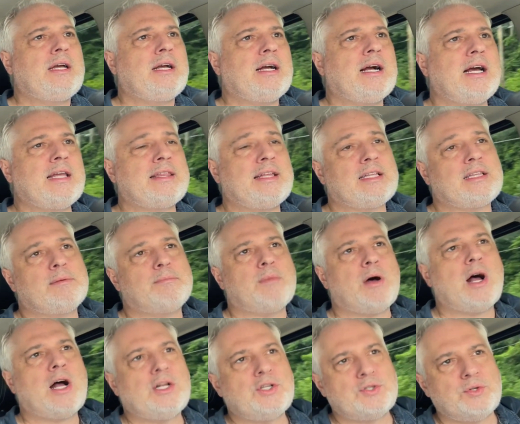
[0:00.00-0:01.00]
I think the
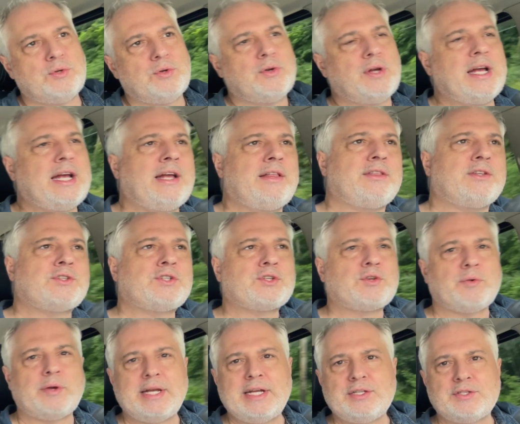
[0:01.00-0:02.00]
module and the
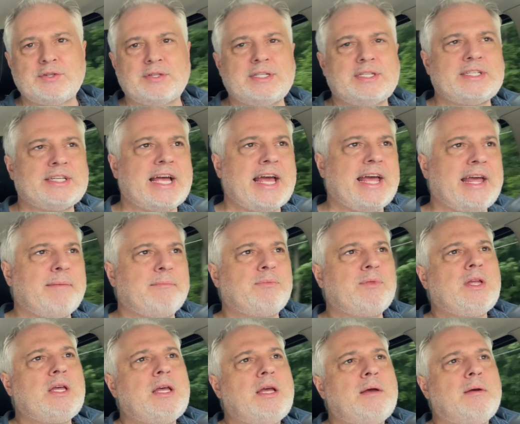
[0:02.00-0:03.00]
screens are the same,
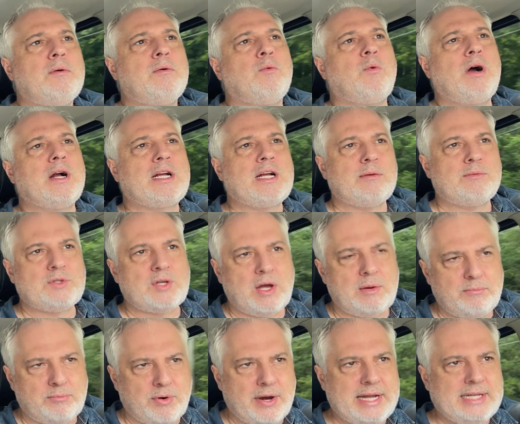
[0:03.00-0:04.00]
One comes
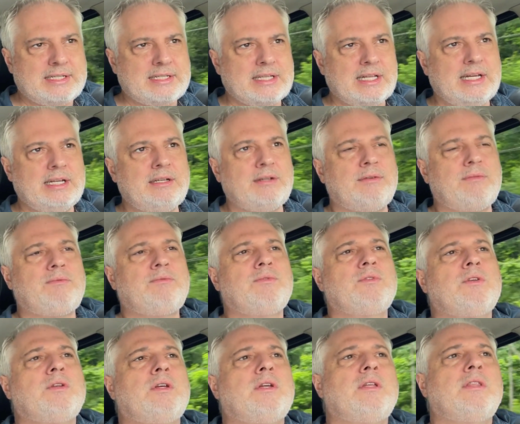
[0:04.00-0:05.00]
on bracelet.
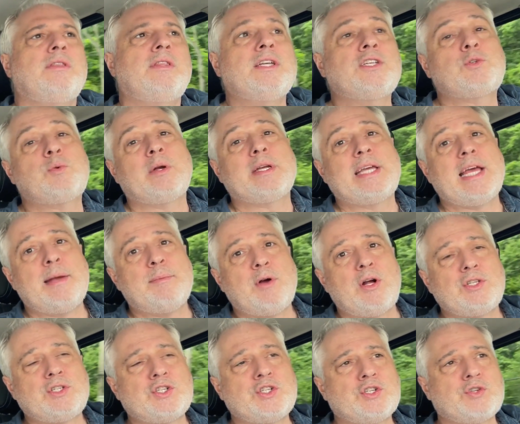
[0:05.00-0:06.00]
This one came
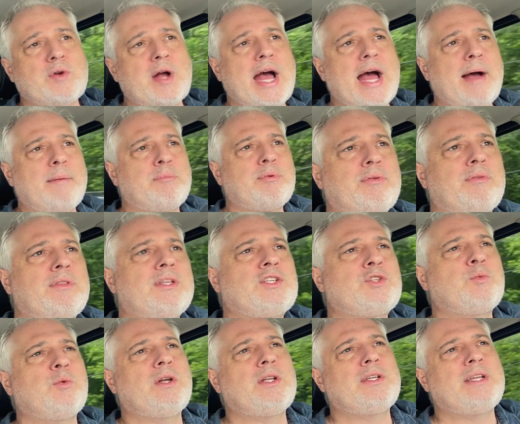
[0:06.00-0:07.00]
on strap. This
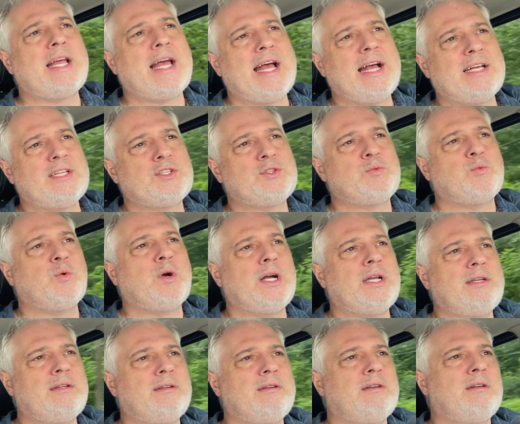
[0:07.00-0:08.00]
one has what
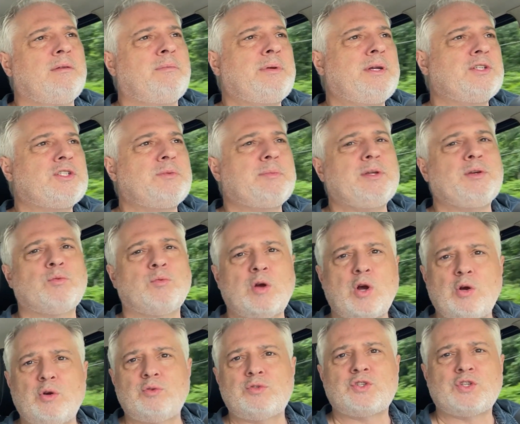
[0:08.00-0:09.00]
appears to be
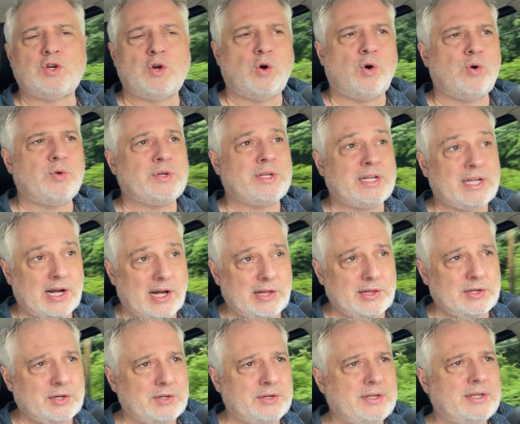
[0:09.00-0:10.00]
rose gold
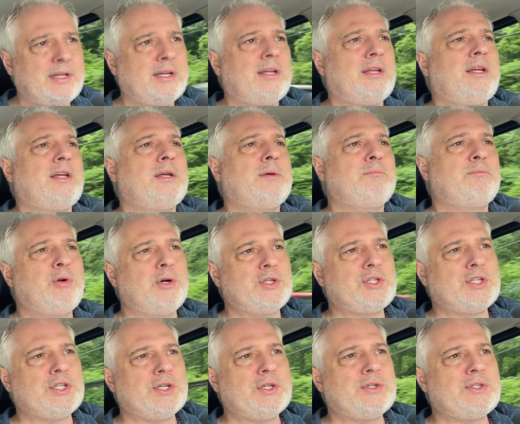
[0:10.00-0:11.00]
colored
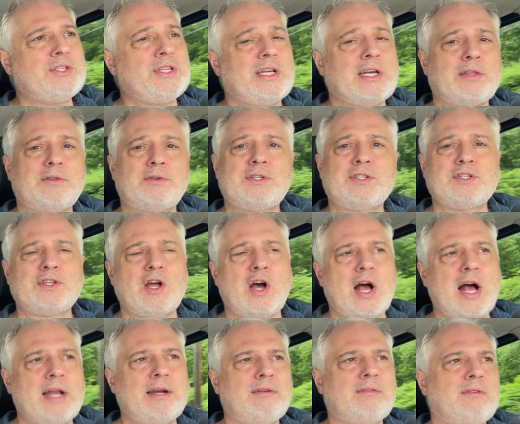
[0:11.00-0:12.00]
pushers. The other does
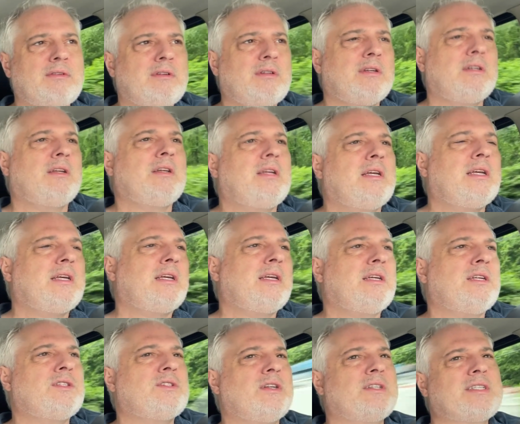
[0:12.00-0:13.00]
not.
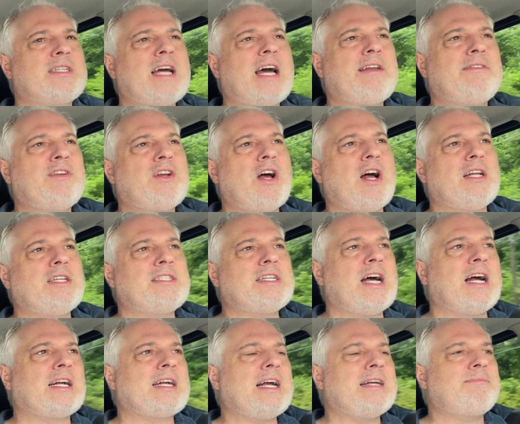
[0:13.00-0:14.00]
So it's kind of an odd
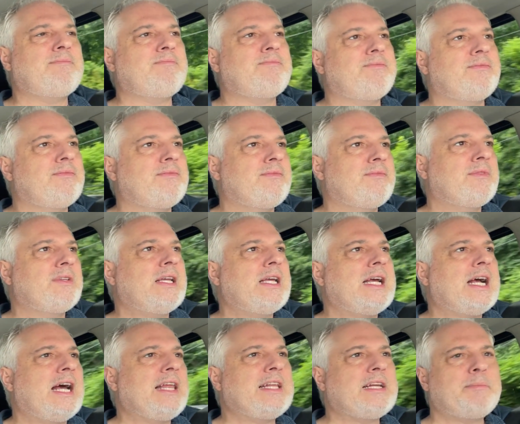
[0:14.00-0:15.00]
duck. I
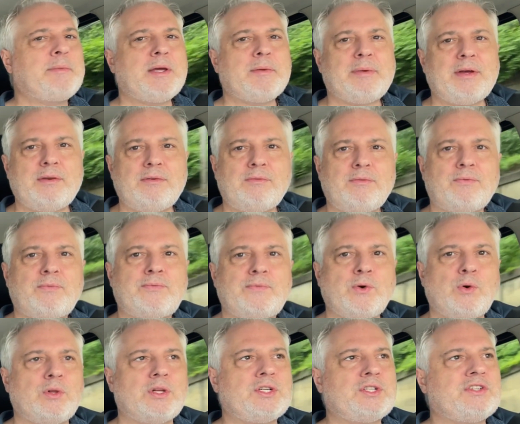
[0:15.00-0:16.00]
think it'd be a bit
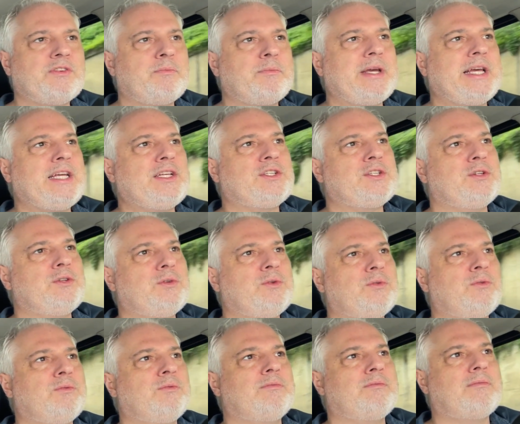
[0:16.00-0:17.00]
foolish of me
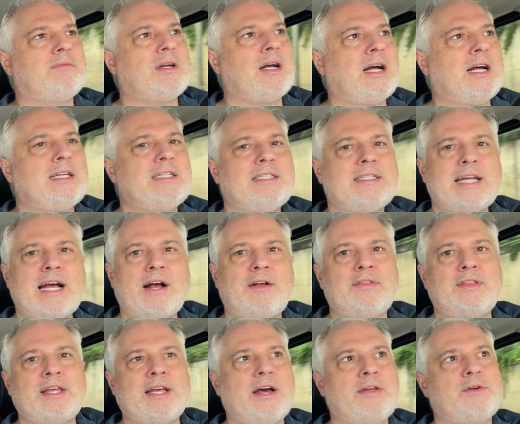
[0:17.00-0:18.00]
to hunt down
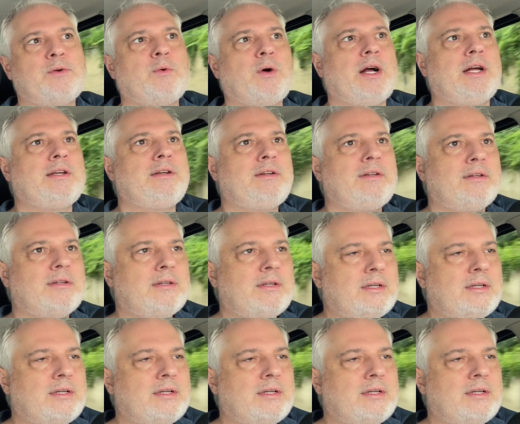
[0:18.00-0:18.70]
the other one.